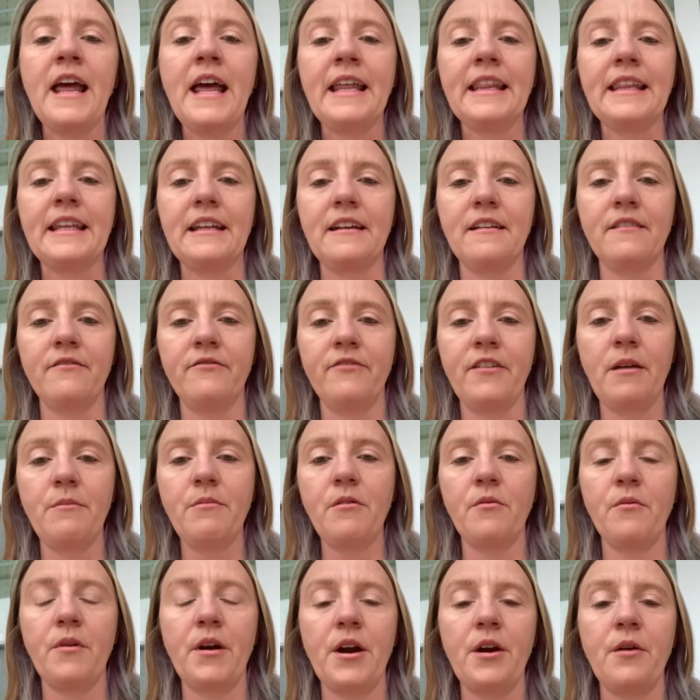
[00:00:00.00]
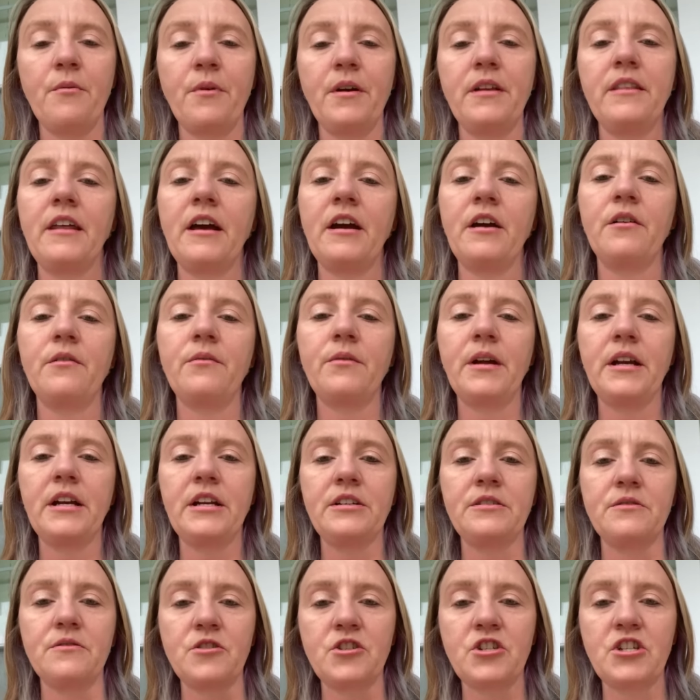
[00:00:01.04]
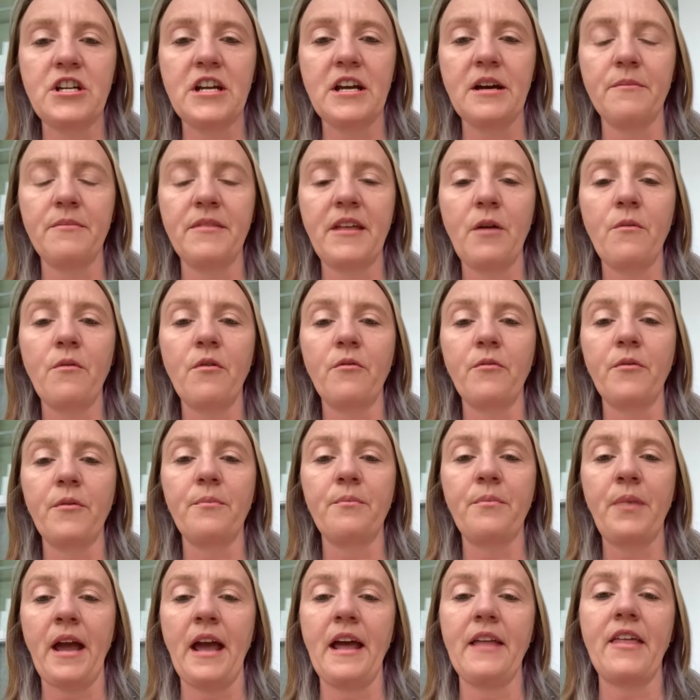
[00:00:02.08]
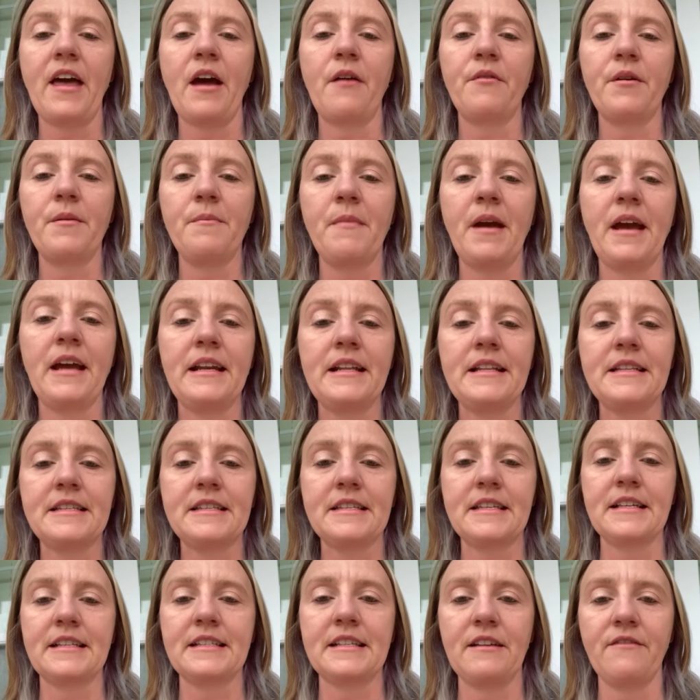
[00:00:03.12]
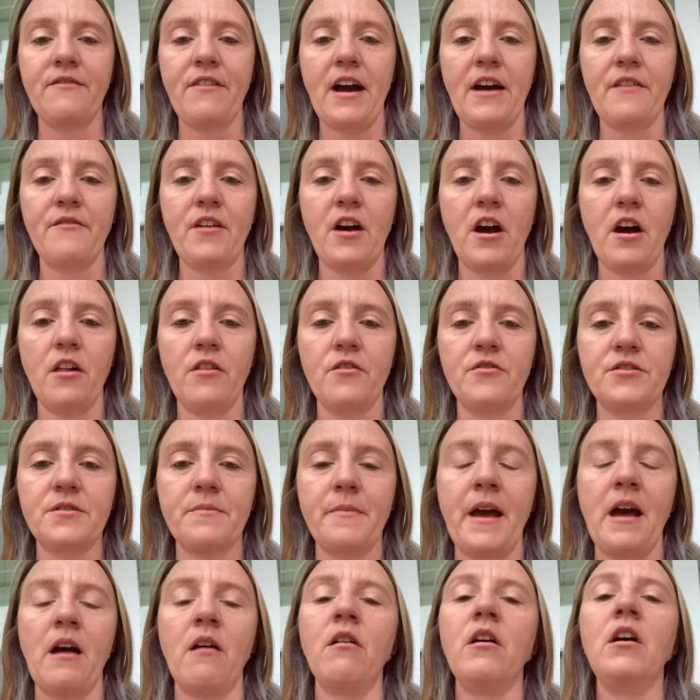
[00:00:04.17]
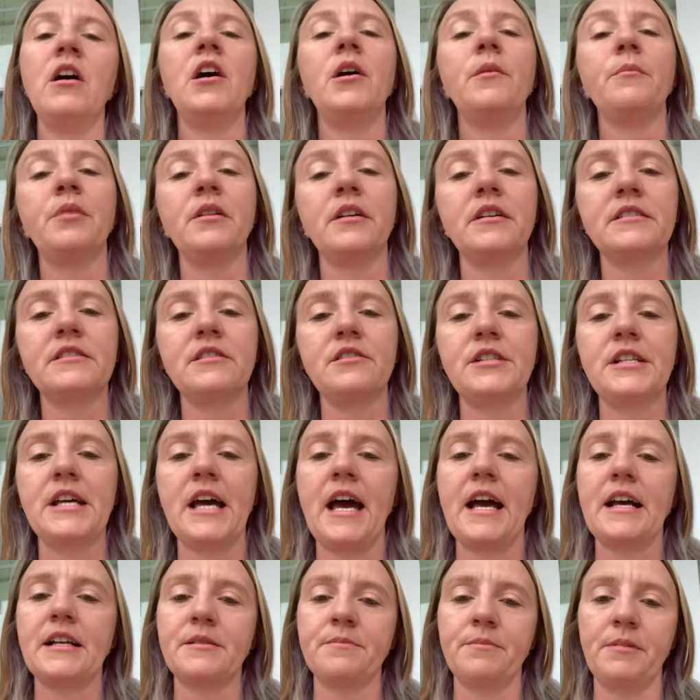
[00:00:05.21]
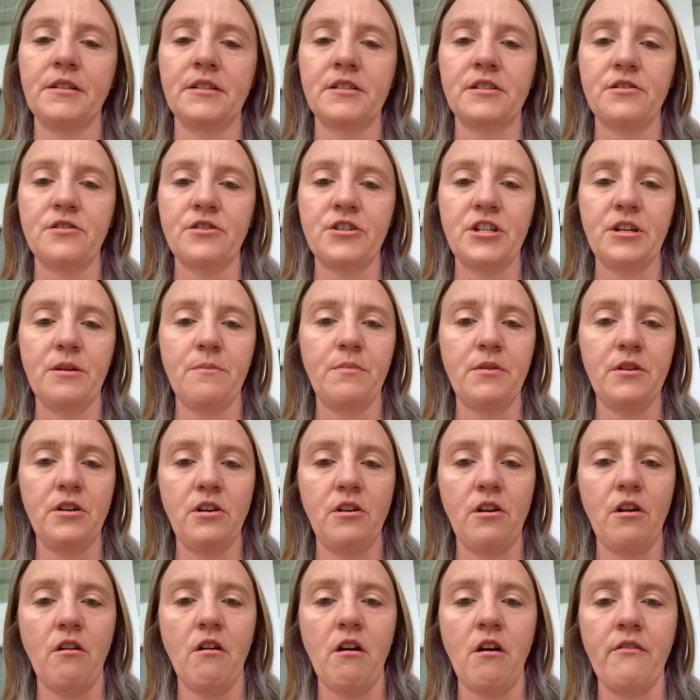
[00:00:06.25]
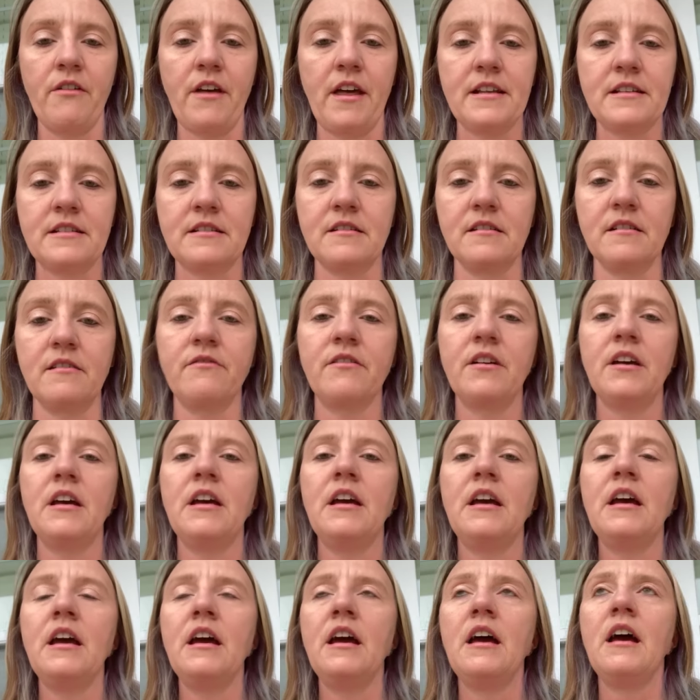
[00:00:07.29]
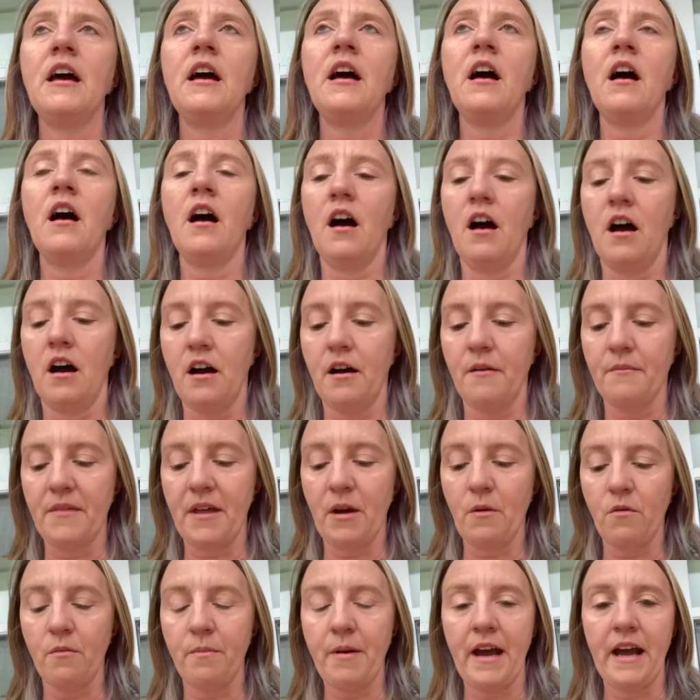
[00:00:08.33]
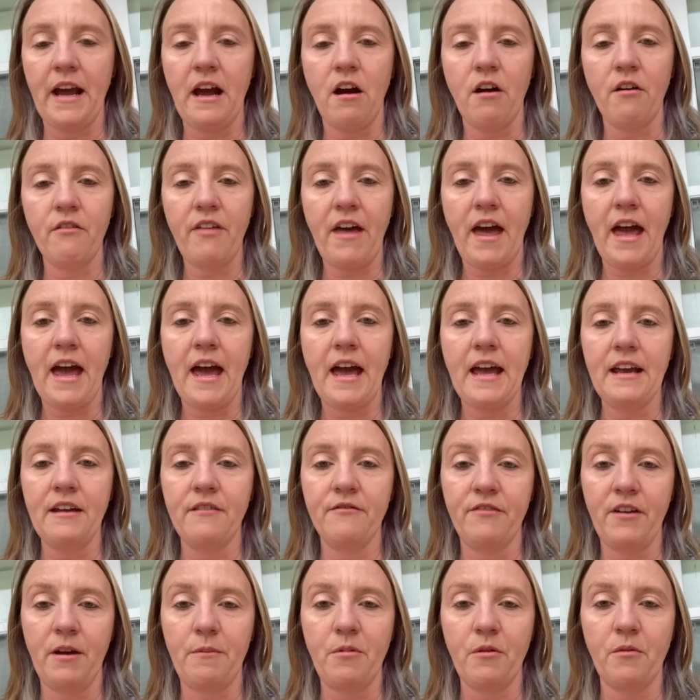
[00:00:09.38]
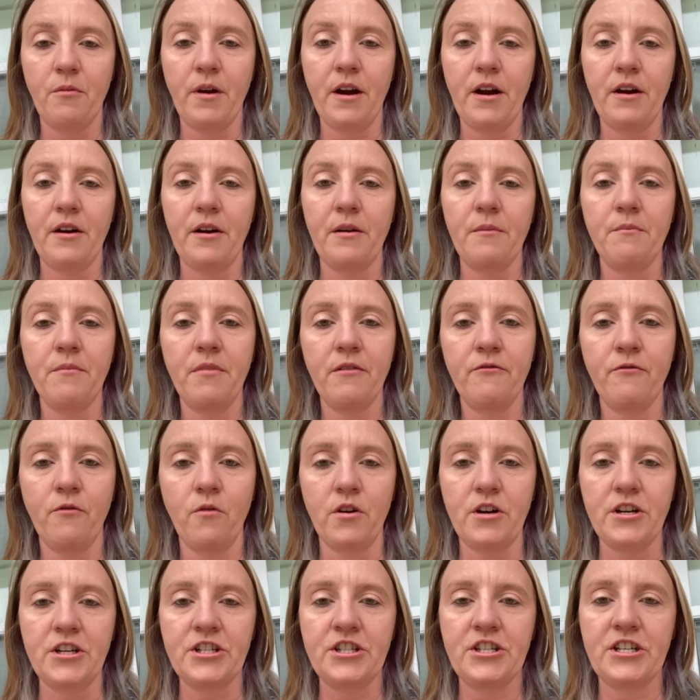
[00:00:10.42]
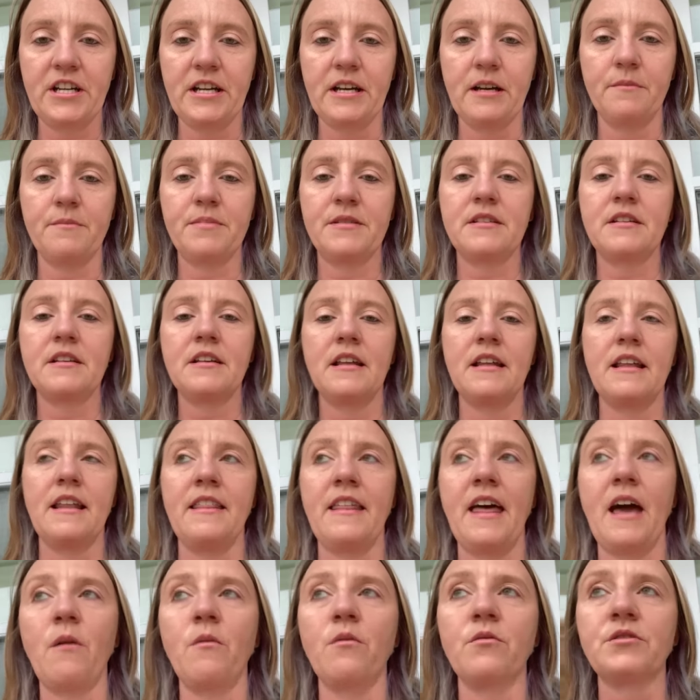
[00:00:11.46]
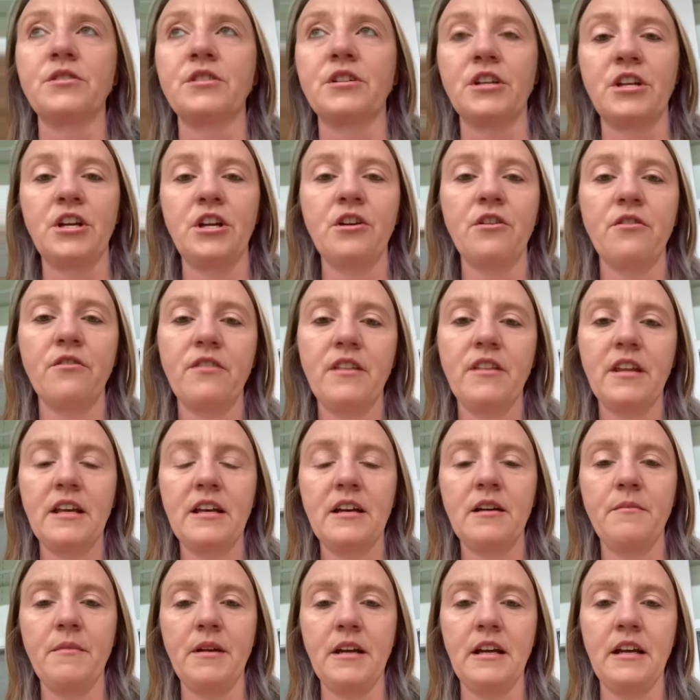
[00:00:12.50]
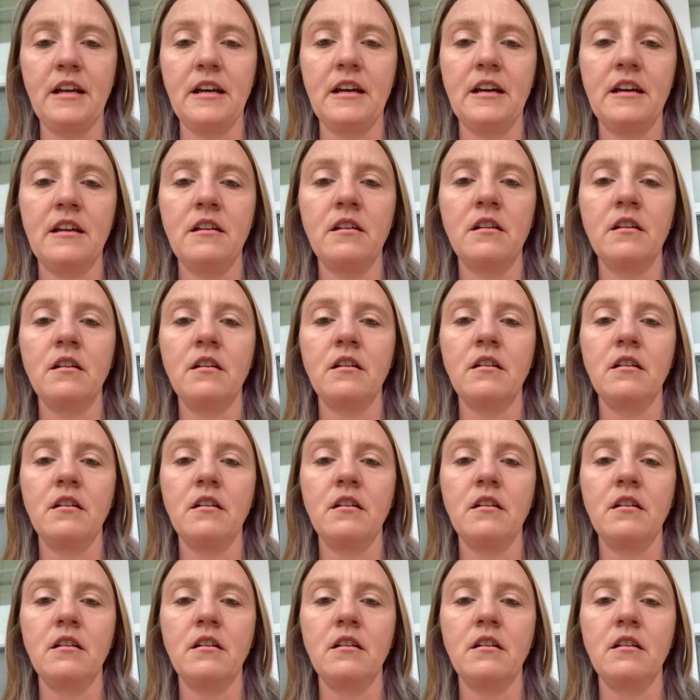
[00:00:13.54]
Then in February, when they are ready to ship, they will pay that remaining $65 amount, plus their tax, plus their shipping, you know, all that stuff. Um, they will pay all that in February before it ships, and that will secure them in